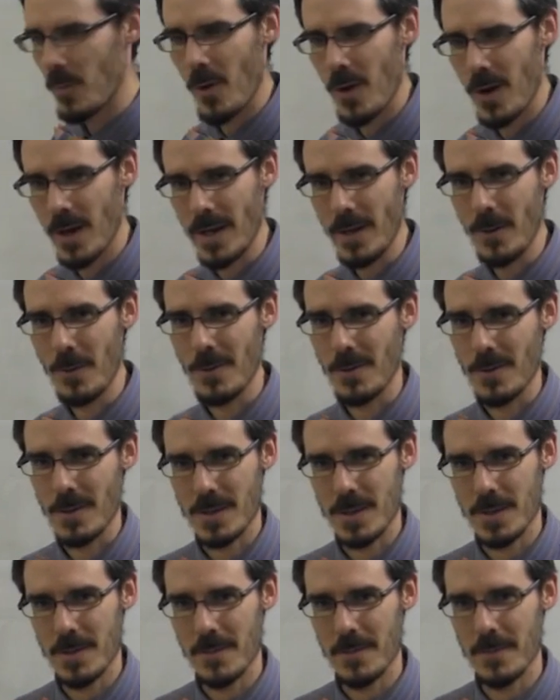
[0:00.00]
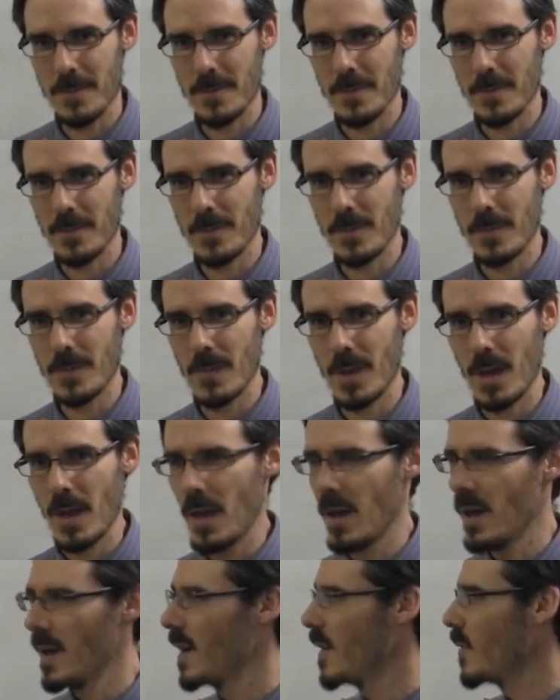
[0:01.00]
Why not?
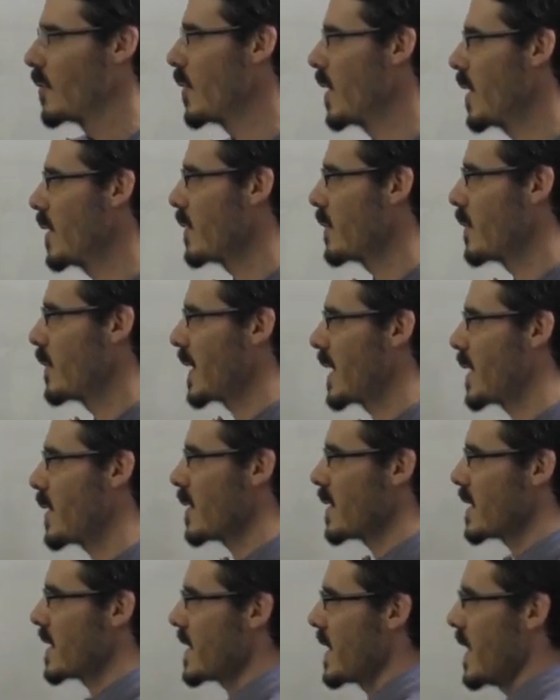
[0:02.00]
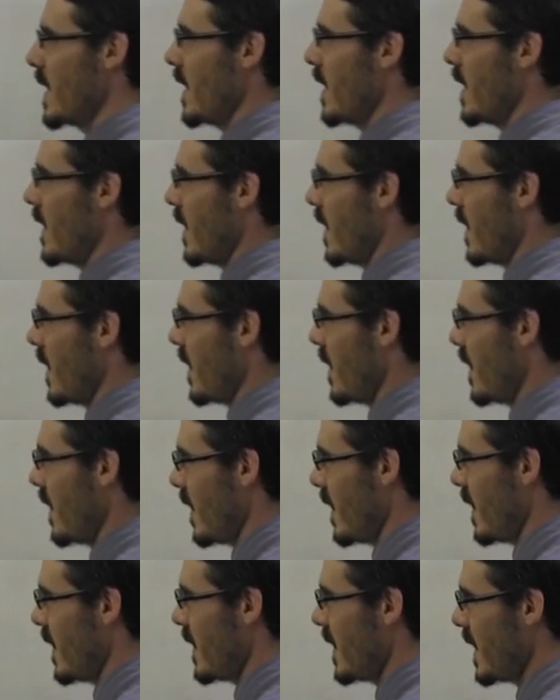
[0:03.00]
Well, because
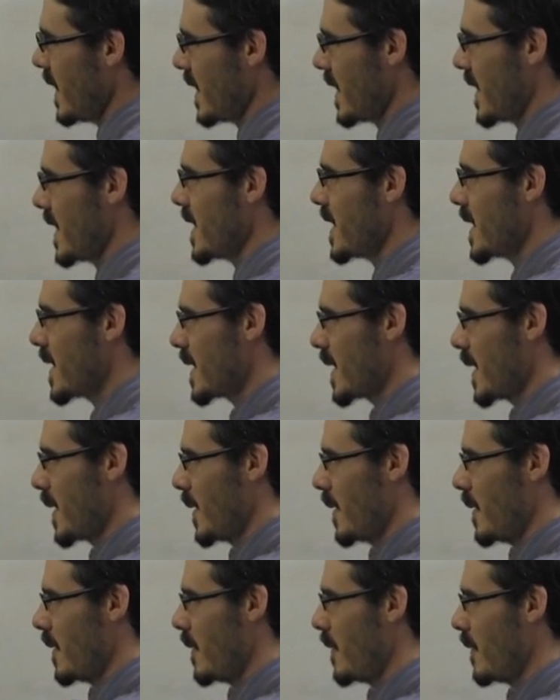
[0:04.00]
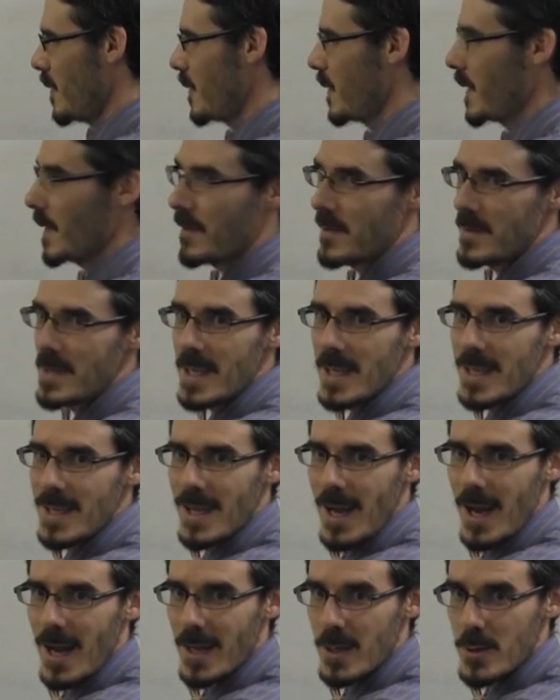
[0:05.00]
this is
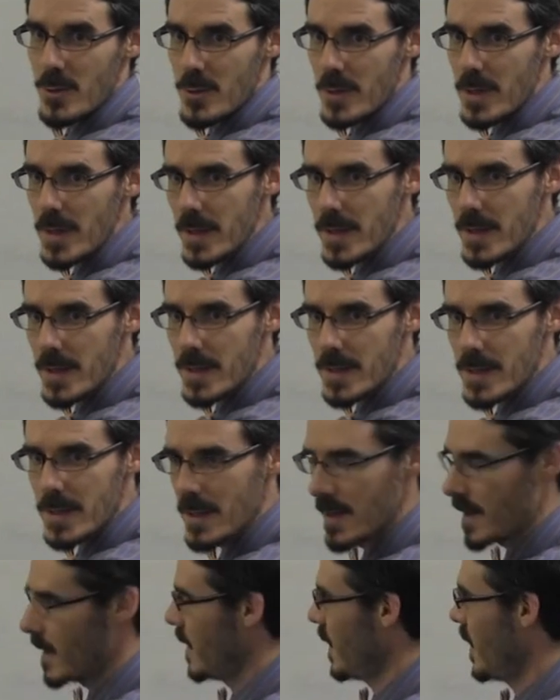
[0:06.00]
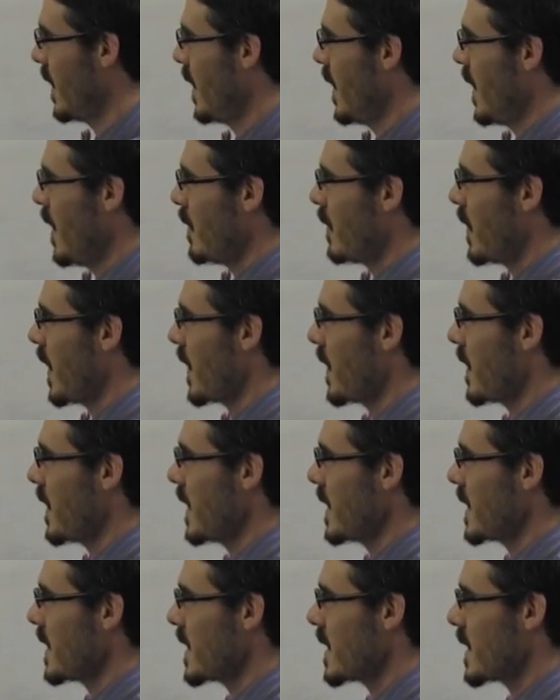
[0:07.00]
15 hundredths, but
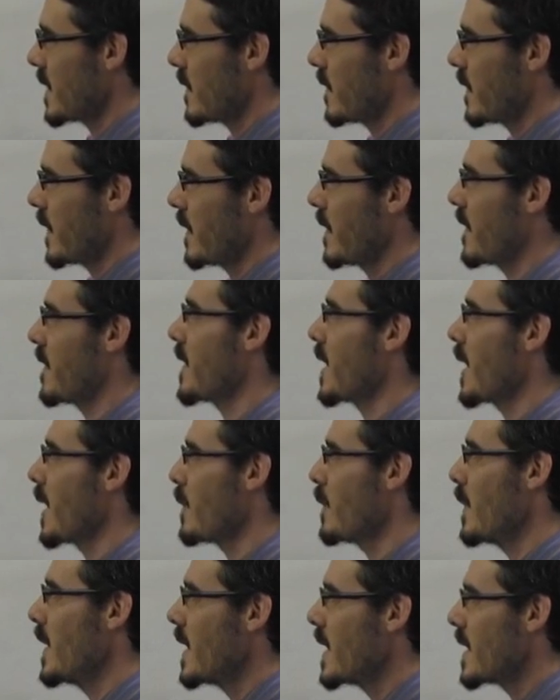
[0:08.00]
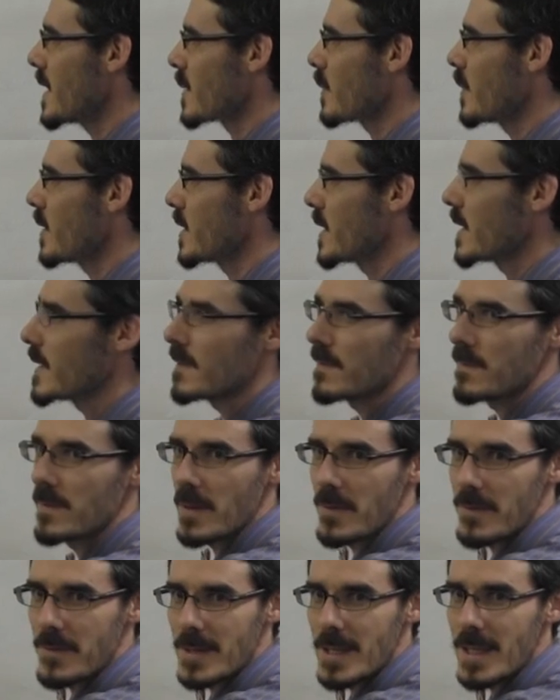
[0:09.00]
this is 15 minutes, which is
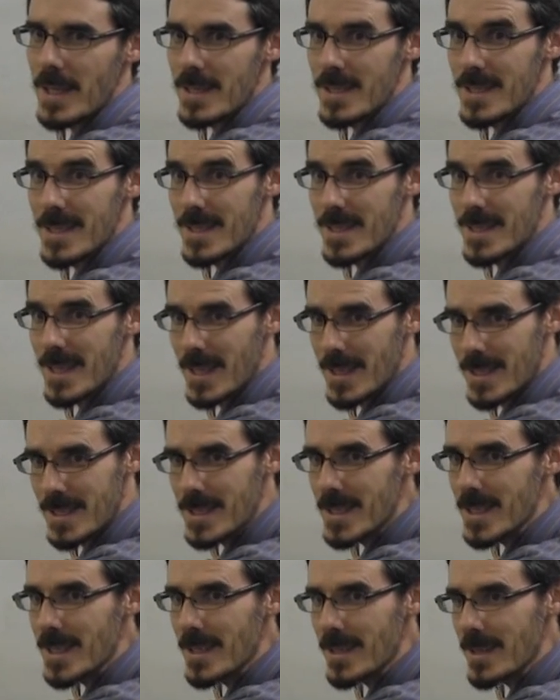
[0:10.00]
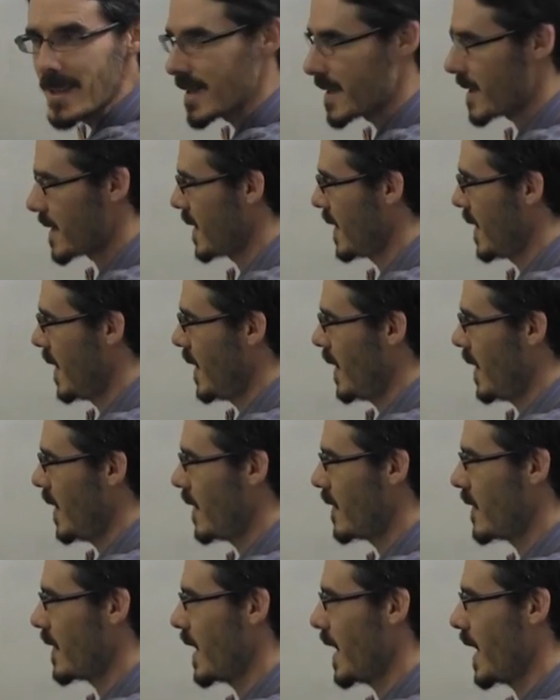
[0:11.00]
15 sixtieths
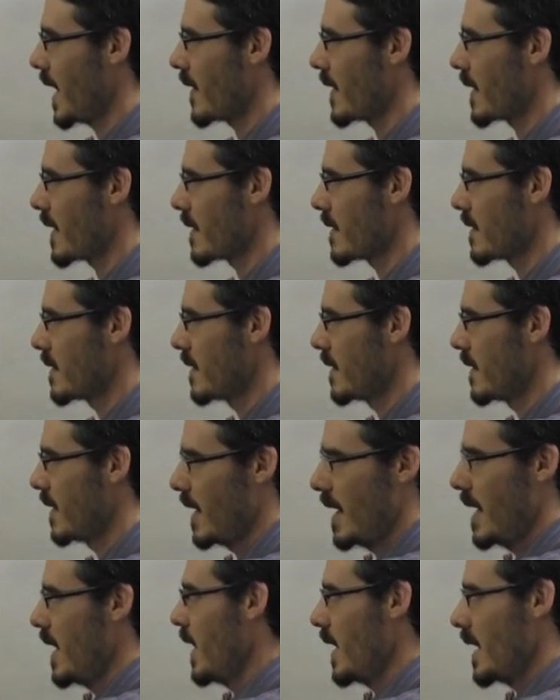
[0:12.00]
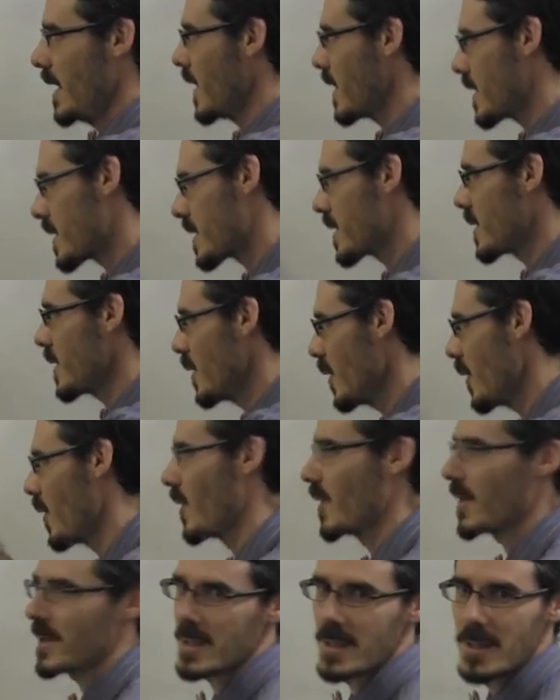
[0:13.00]
of an hour. It's
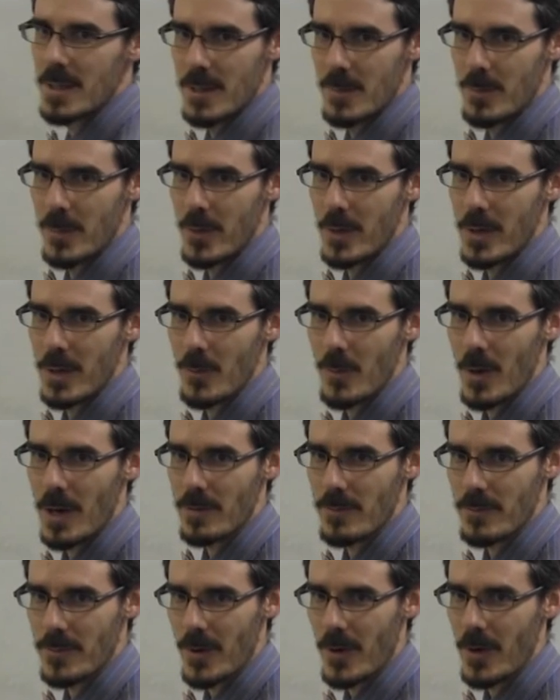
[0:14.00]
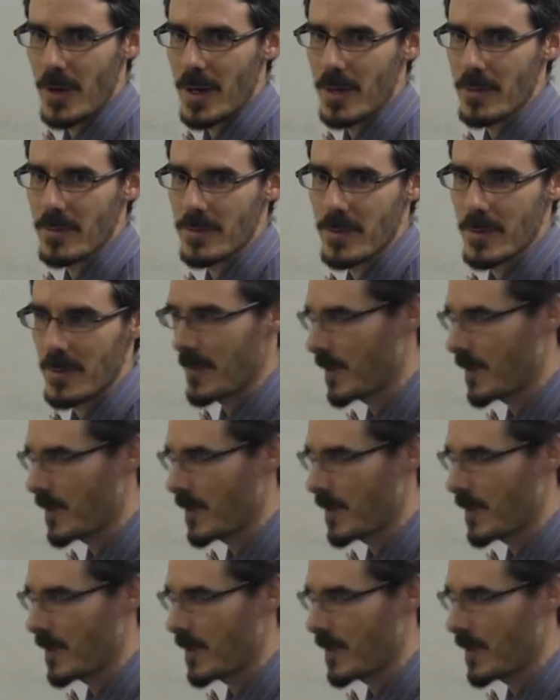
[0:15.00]
not 0.15.